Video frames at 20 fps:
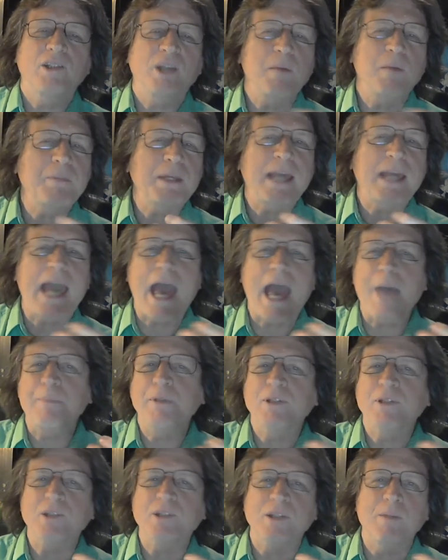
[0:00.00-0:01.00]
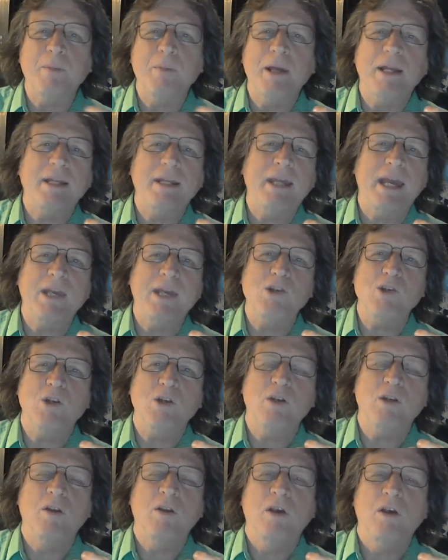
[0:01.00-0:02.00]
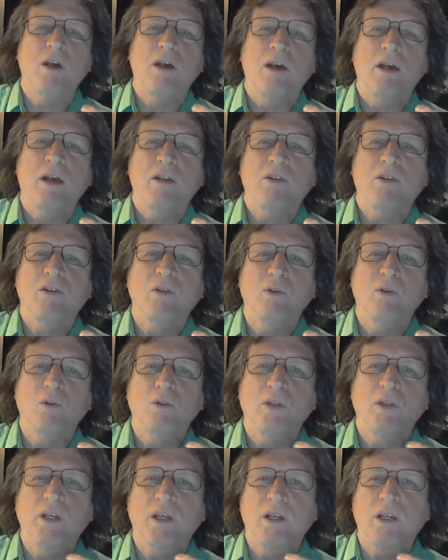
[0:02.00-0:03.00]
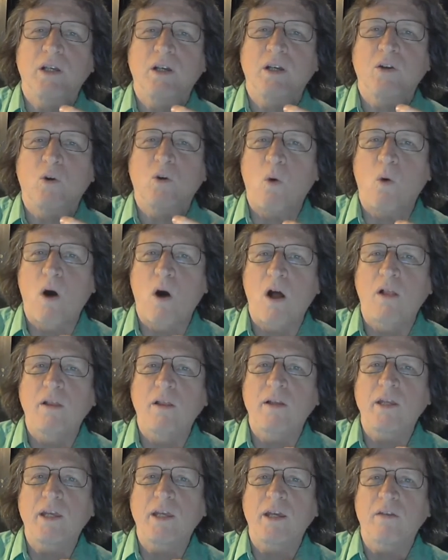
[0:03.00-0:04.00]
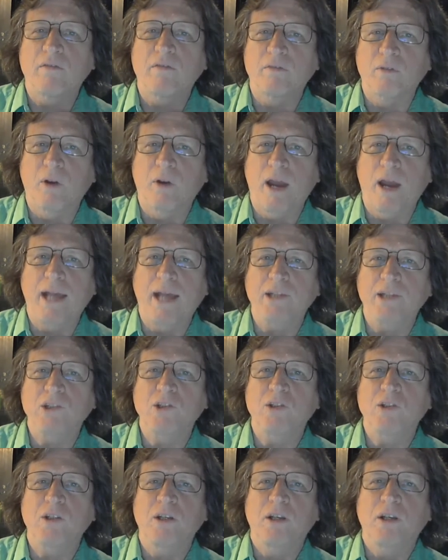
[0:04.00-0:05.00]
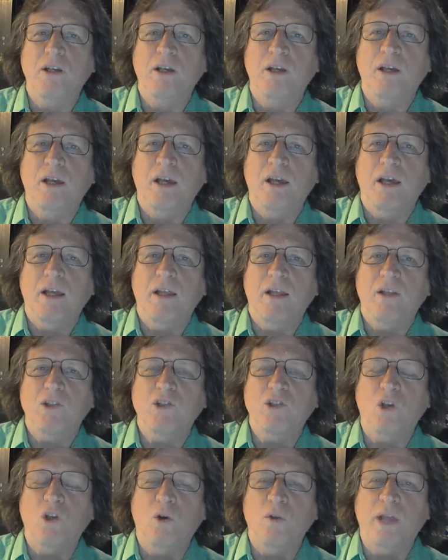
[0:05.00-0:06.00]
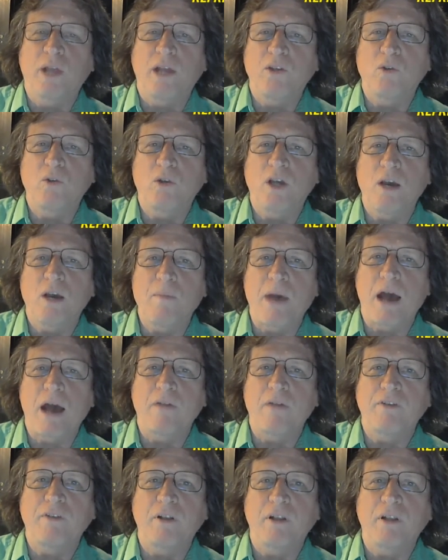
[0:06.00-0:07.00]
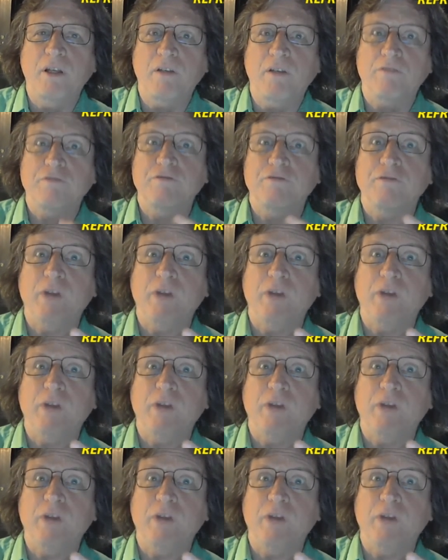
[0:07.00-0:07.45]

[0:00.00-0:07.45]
something happens in the meditation to the quality of rest, so that you come out feeling